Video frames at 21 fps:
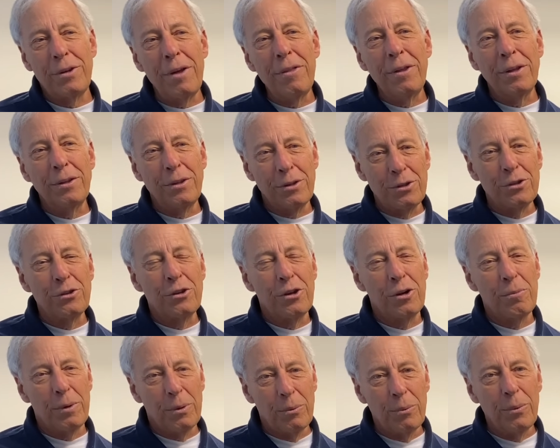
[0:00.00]
I think this is
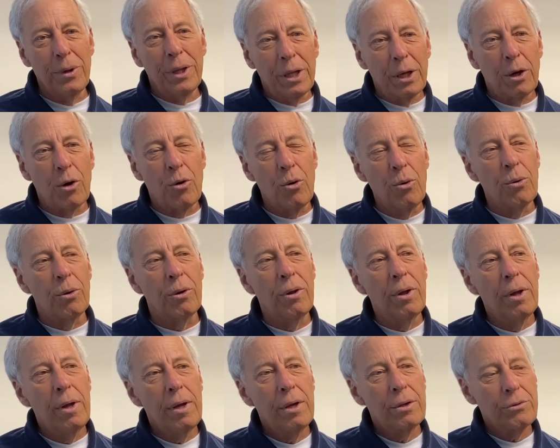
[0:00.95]
going to be really cool.
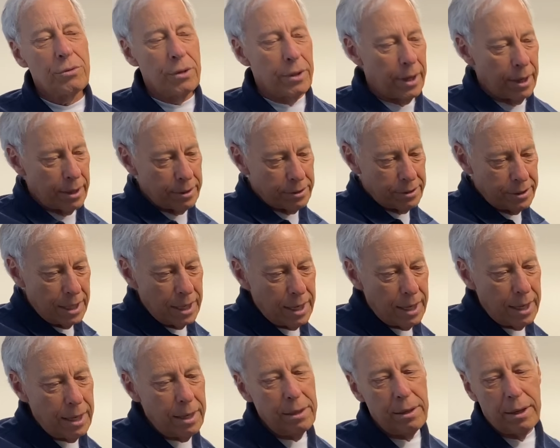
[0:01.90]
So you got a
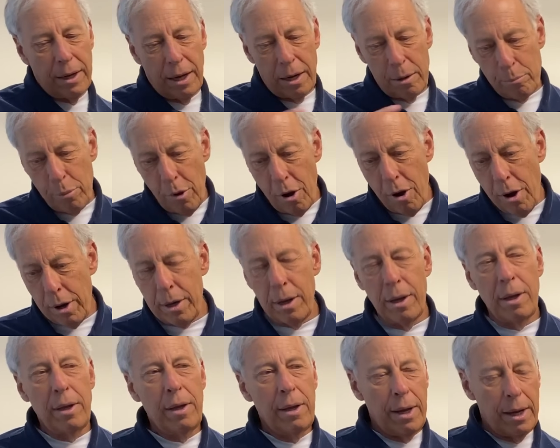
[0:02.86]
CD, you got a book,